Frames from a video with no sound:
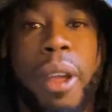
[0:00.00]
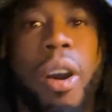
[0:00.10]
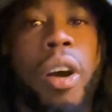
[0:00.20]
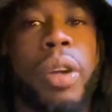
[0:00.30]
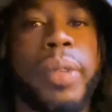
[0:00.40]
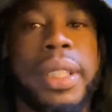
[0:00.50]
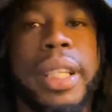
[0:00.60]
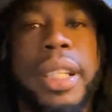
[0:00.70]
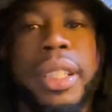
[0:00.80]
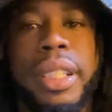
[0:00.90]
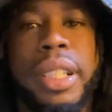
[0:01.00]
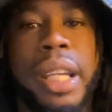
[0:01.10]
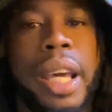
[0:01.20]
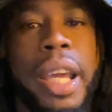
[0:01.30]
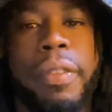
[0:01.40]
on retention that
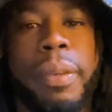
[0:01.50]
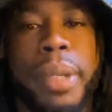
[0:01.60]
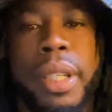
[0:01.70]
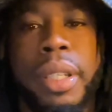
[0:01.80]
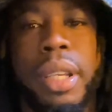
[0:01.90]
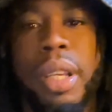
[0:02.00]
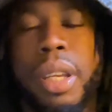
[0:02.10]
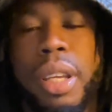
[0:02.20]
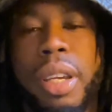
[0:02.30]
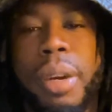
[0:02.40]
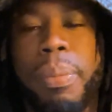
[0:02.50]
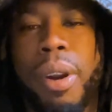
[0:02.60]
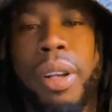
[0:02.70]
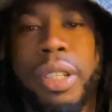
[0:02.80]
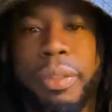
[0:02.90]
I've ever been a
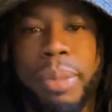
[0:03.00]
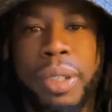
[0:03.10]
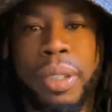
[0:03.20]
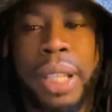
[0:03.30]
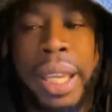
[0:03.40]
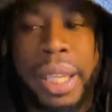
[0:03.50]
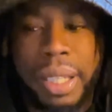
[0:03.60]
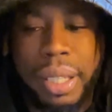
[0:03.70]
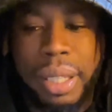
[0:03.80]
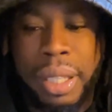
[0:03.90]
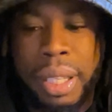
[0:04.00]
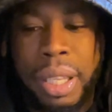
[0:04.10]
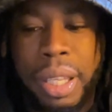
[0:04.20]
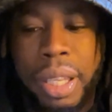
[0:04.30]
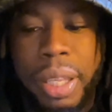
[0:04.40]
part of, bro. Like,
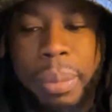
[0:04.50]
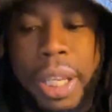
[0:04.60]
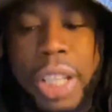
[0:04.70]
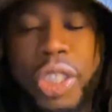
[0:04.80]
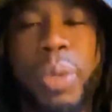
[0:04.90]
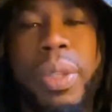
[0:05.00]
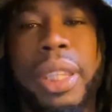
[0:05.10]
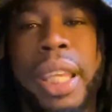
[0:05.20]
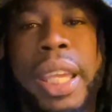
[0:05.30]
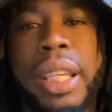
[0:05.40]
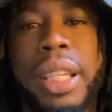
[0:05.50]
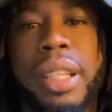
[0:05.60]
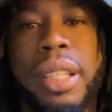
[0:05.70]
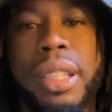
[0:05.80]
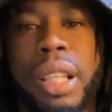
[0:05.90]
because you would think
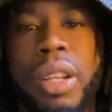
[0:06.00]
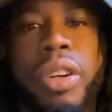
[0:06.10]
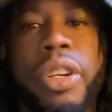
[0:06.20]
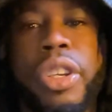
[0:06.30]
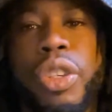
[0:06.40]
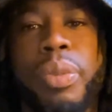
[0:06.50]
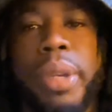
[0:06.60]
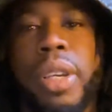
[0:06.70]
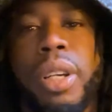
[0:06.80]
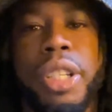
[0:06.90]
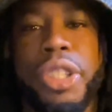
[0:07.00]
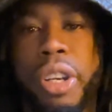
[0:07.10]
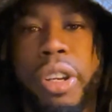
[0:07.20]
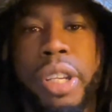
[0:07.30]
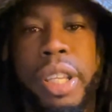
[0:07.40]
the longer you be on a
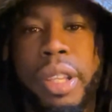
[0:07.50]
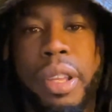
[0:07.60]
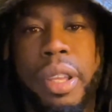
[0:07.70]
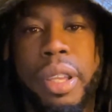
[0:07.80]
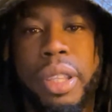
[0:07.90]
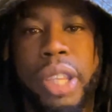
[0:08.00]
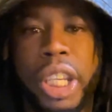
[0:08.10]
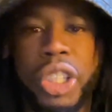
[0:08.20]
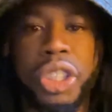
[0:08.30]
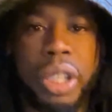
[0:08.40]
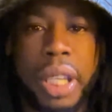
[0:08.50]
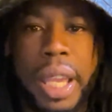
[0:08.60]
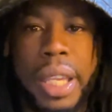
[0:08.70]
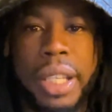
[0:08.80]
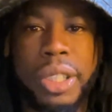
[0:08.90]
journey, things should
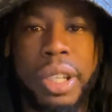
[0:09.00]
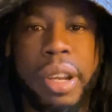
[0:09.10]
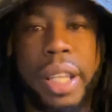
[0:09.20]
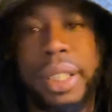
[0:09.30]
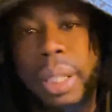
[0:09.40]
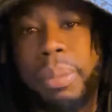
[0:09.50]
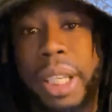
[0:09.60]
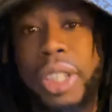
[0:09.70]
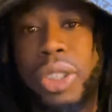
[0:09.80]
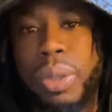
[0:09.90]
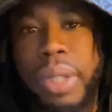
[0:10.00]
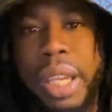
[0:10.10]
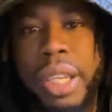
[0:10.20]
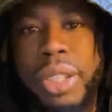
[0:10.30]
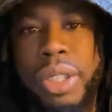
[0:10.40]
get easier, and some things do get
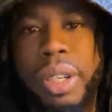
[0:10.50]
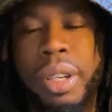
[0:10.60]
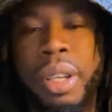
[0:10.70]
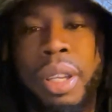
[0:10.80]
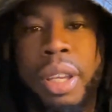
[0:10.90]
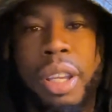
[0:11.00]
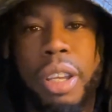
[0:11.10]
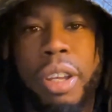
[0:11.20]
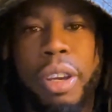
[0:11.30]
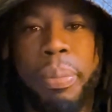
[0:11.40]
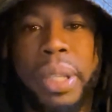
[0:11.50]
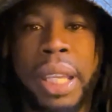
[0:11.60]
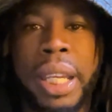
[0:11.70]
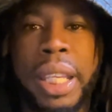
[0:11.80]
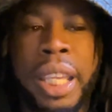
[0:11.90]
easier. But
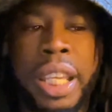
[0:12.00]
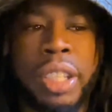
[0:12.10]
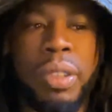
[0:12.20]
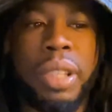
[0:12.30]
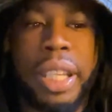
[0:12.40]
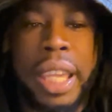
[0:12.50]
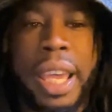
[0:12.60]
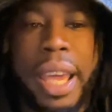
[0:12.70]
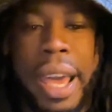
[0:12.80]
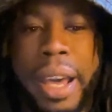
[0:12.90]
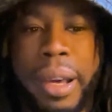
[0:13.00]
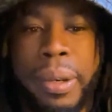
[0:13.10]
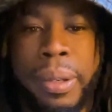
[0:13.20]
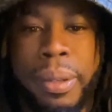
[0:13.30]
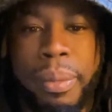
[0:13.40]
then again, you look at how